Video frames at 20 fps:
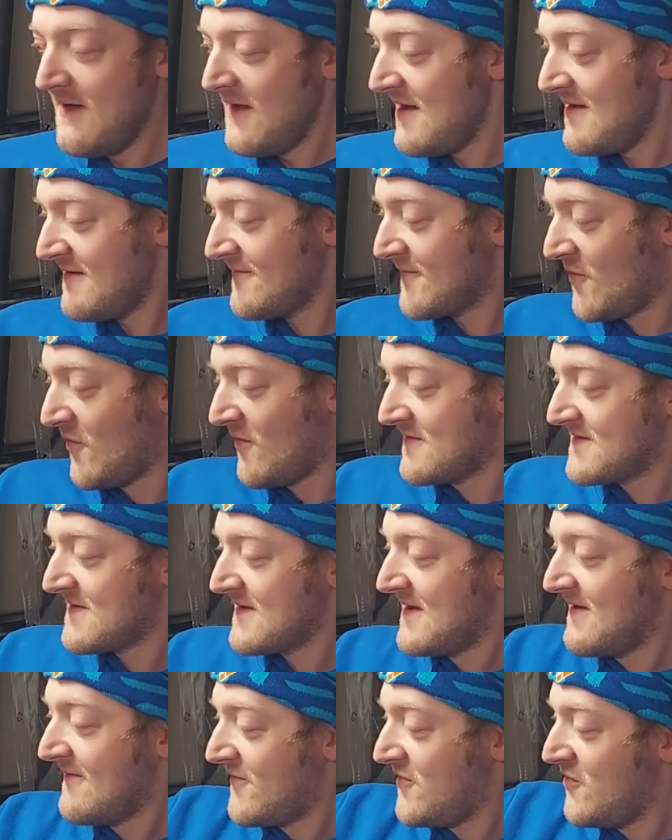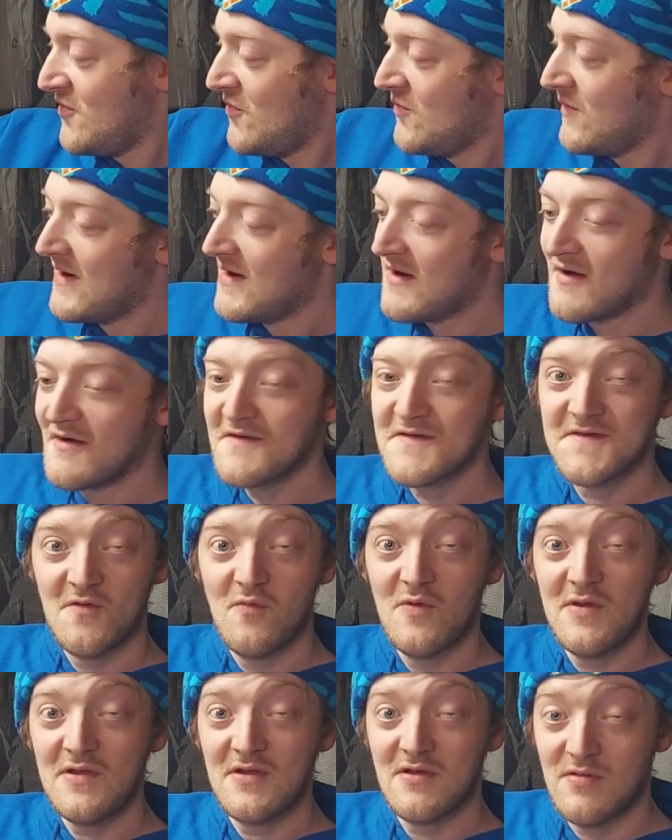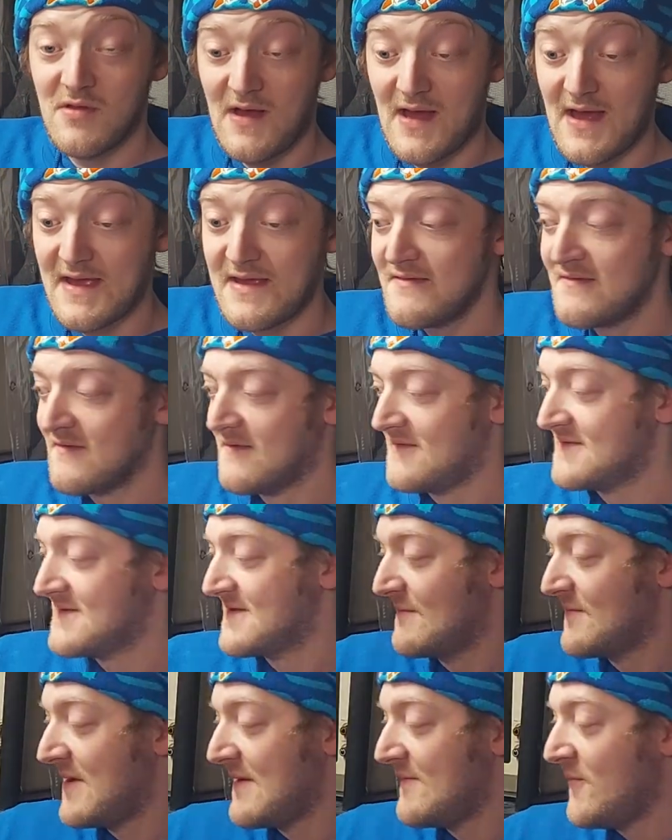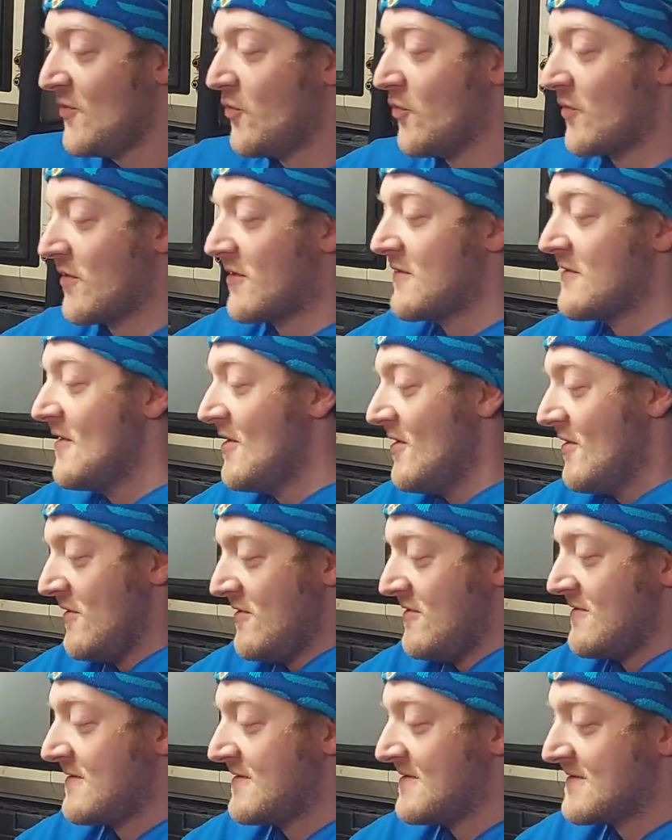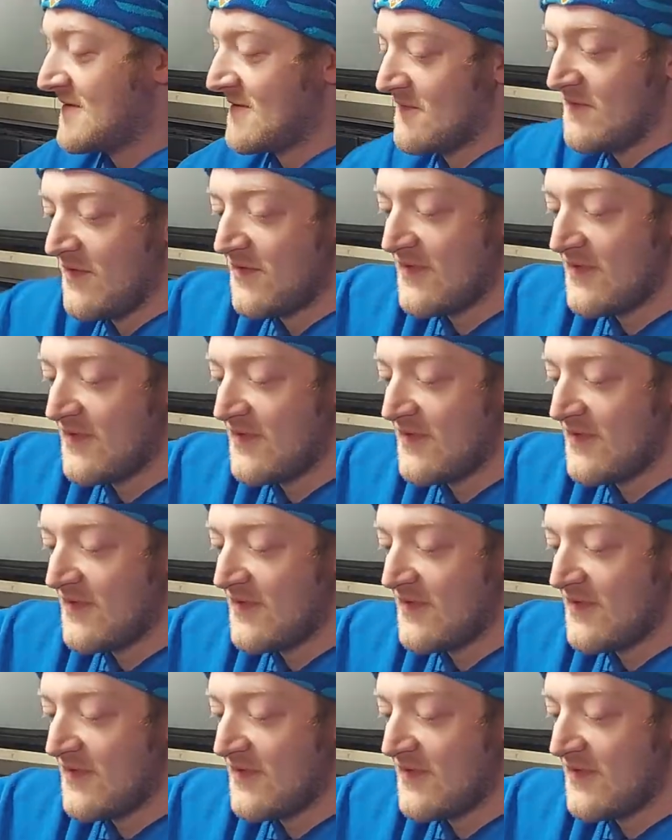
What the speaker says: And of course, if you are so inclined, as some people were, you can turn the